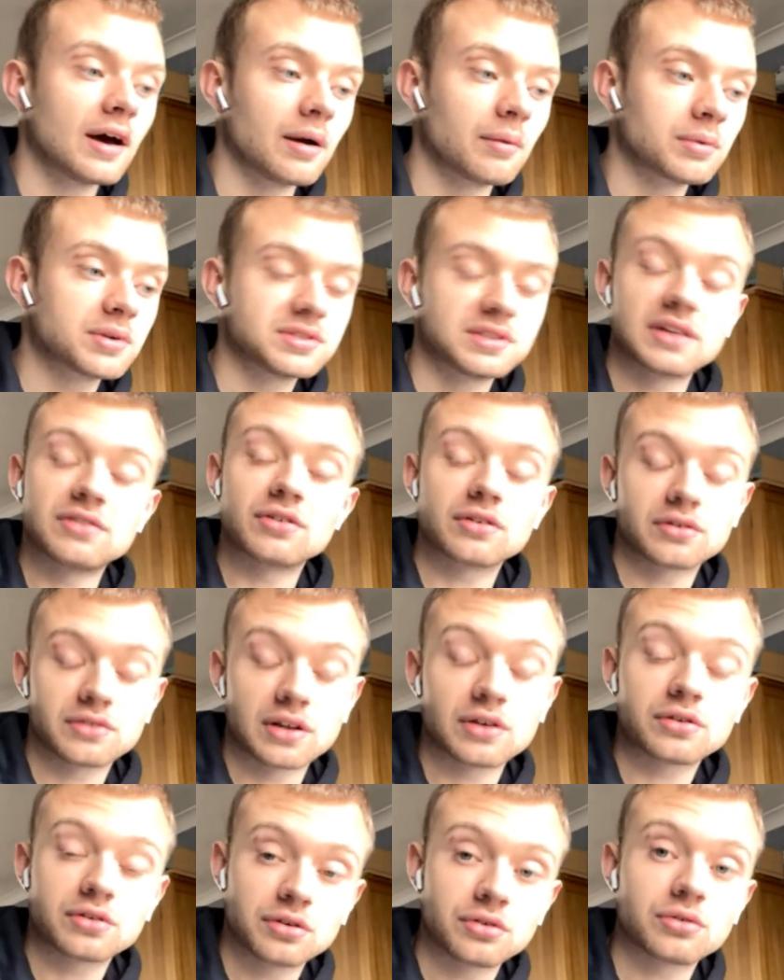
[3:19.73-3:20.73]
because
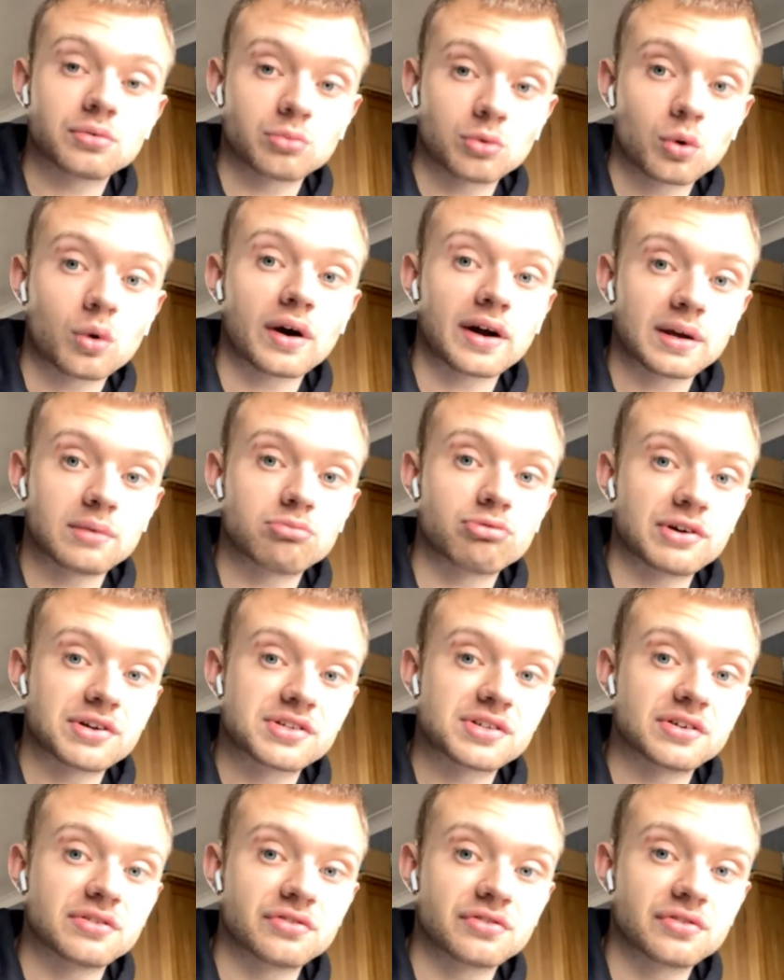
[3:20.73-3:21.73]
they've done some quite
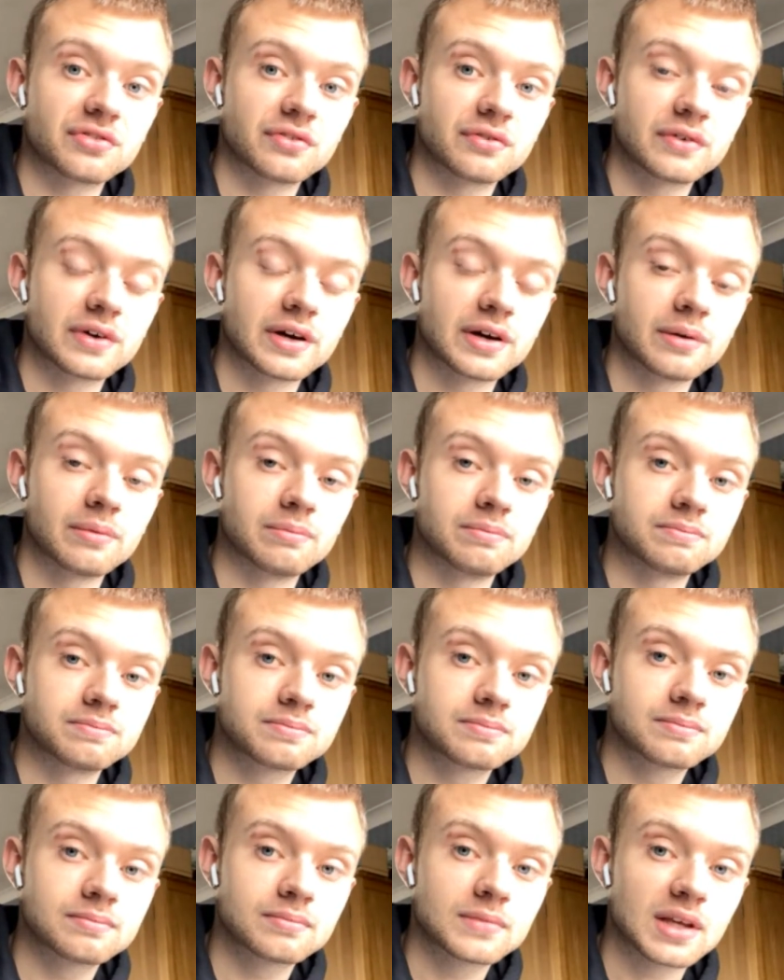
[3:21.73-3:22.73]
impressive
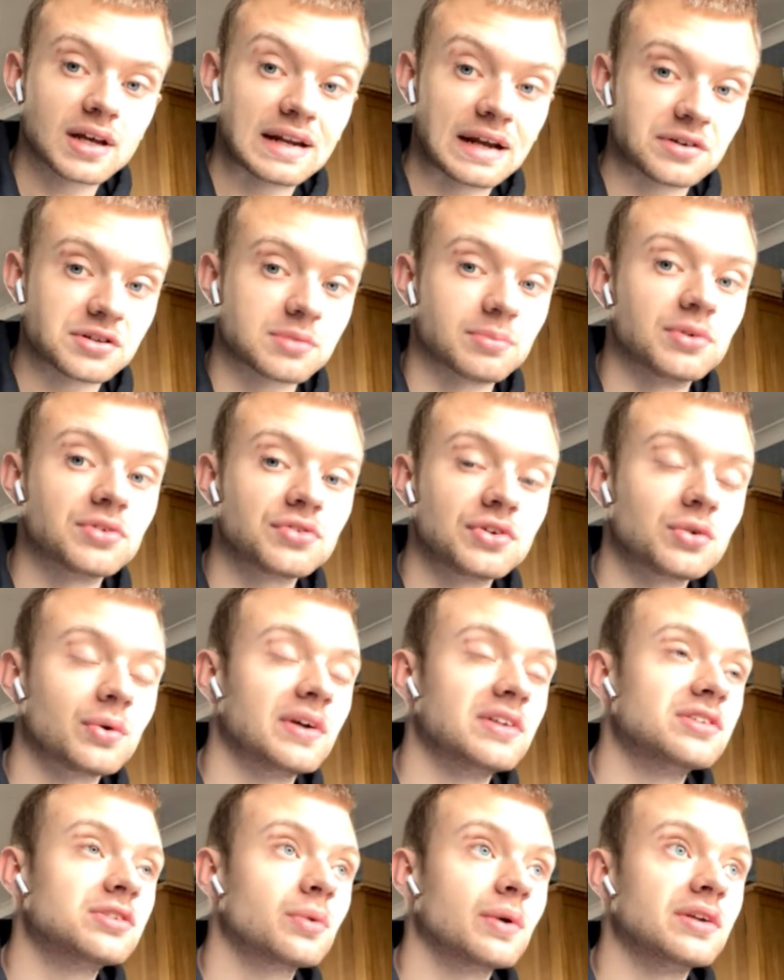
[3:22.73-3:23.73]
announcements for
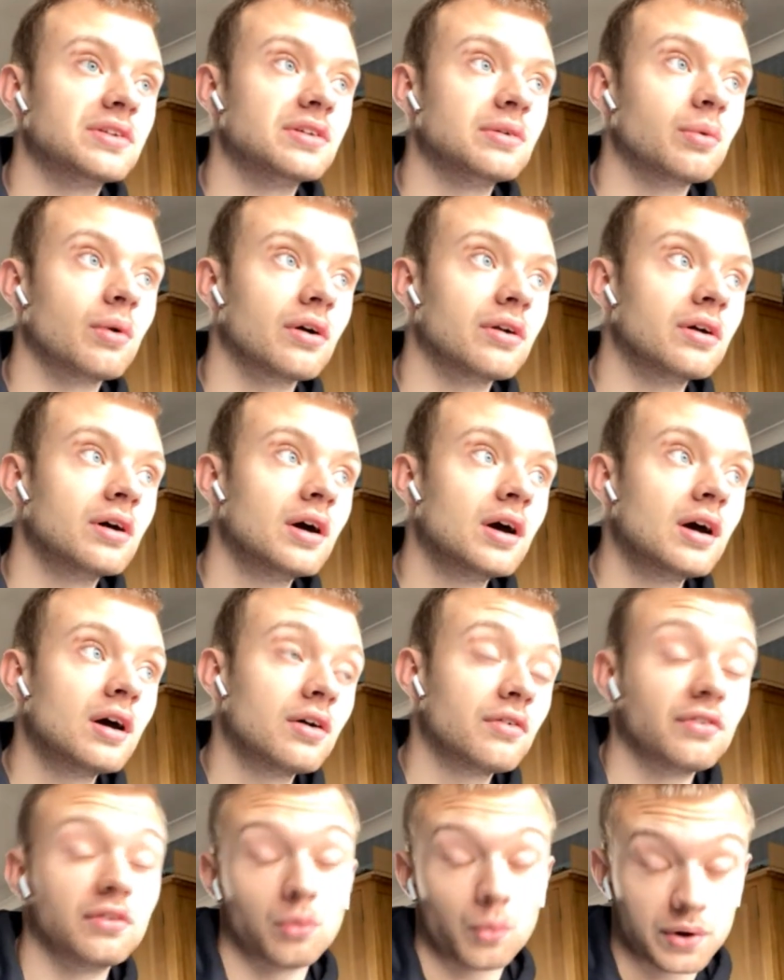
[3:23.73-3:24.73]
2021,
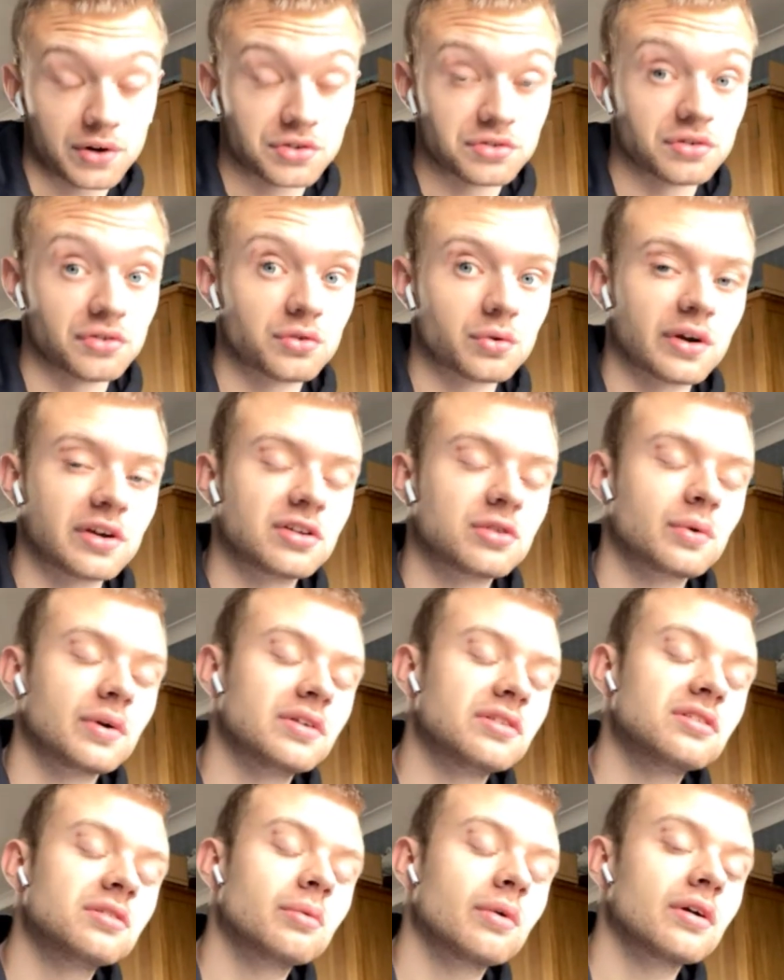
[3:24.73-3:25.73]
for the winter of
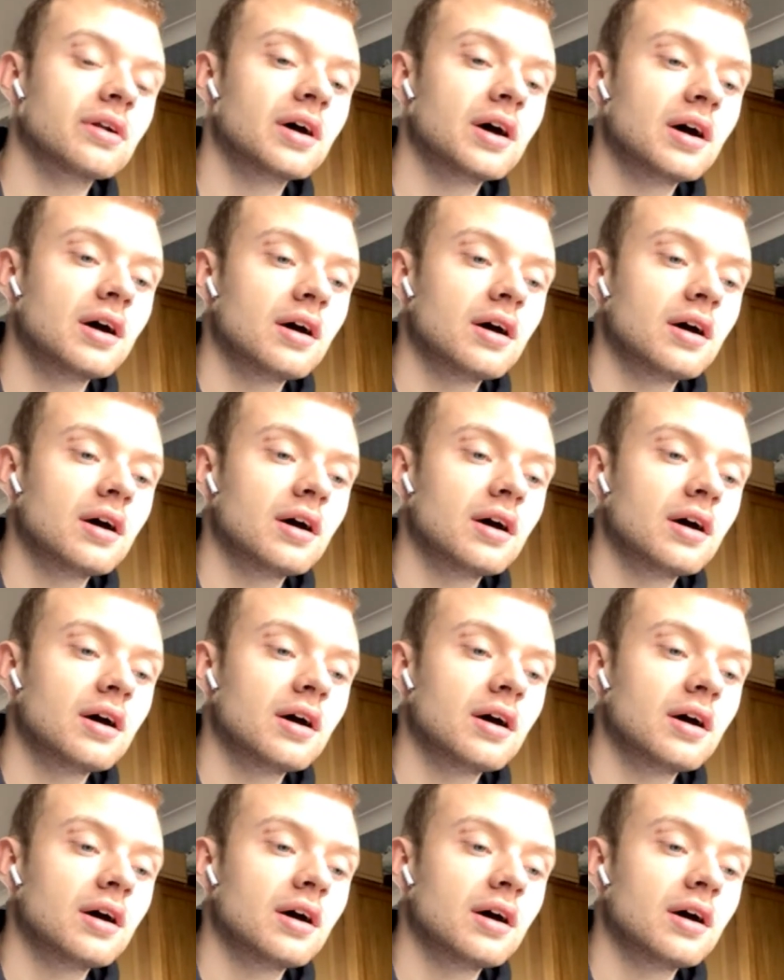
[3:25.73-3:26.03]
2021.